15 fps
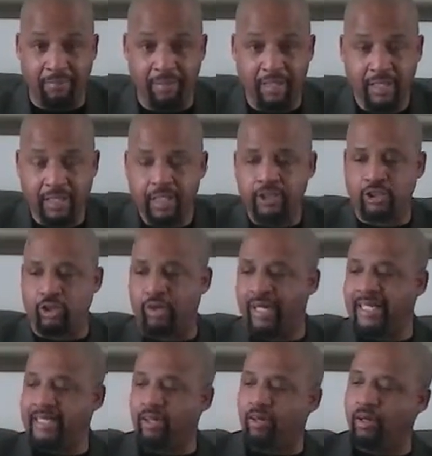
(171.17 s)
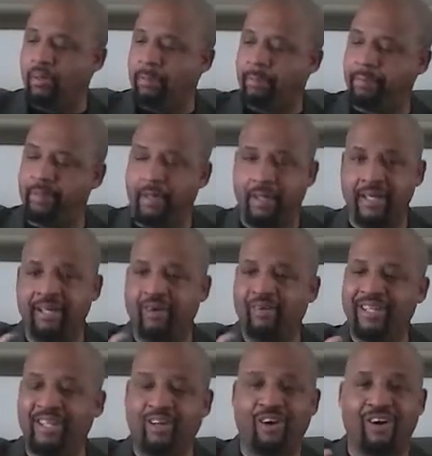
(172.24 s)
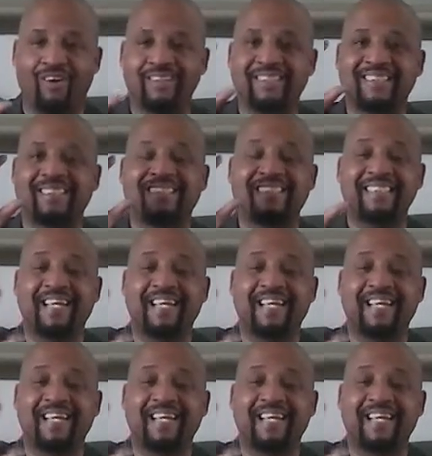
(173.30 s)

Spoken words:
So it only costs